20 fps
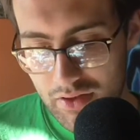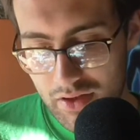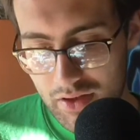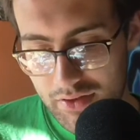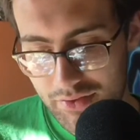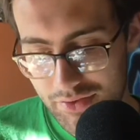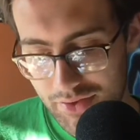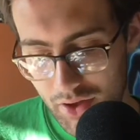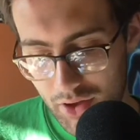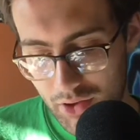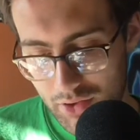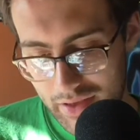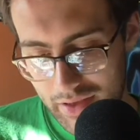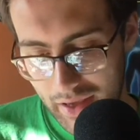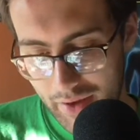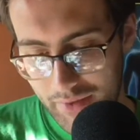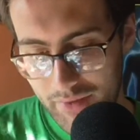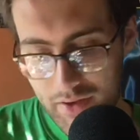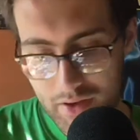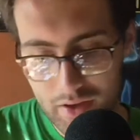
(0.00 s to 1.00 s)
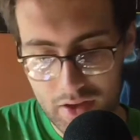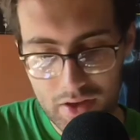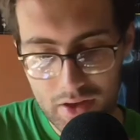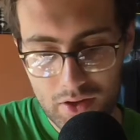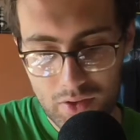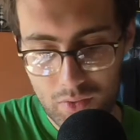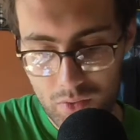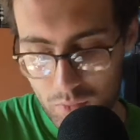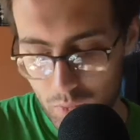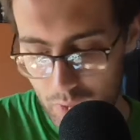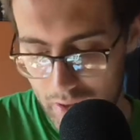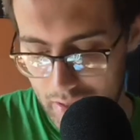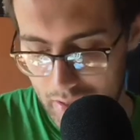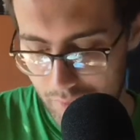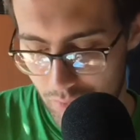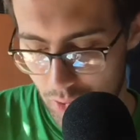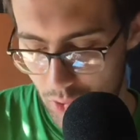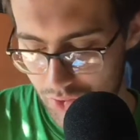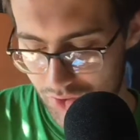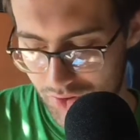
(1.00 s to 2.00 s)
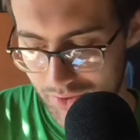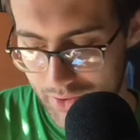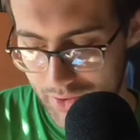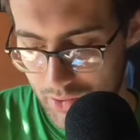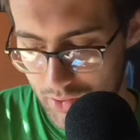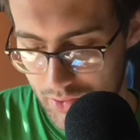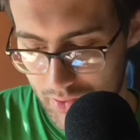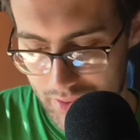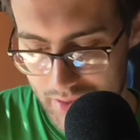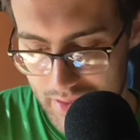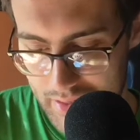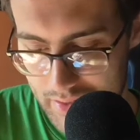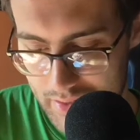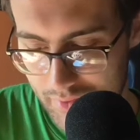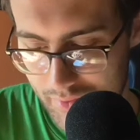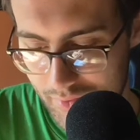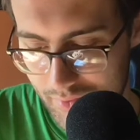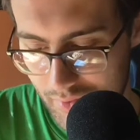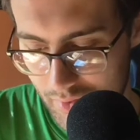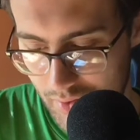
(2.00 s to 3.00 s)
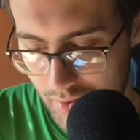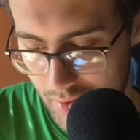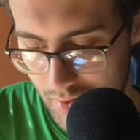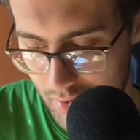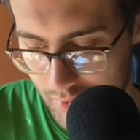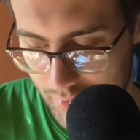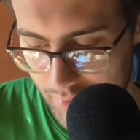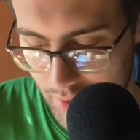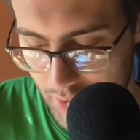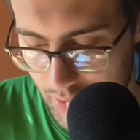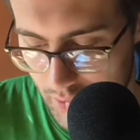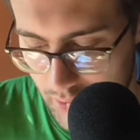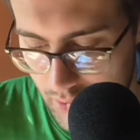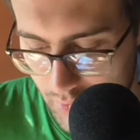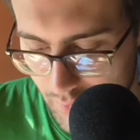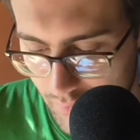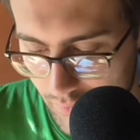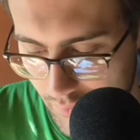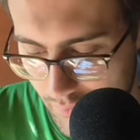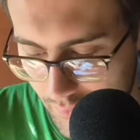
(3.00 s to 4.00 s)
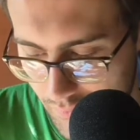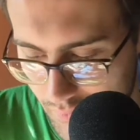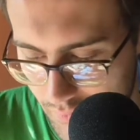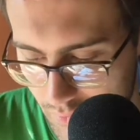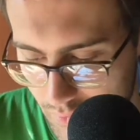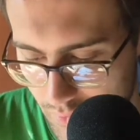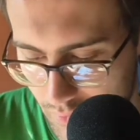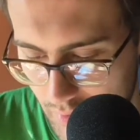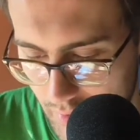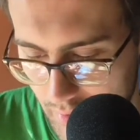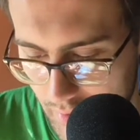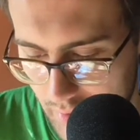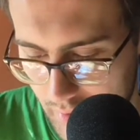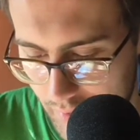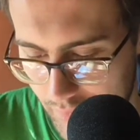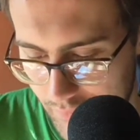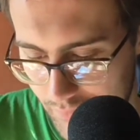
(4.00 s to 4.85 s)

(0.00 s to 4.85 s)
So yeah, we've also got these total of 4, 8,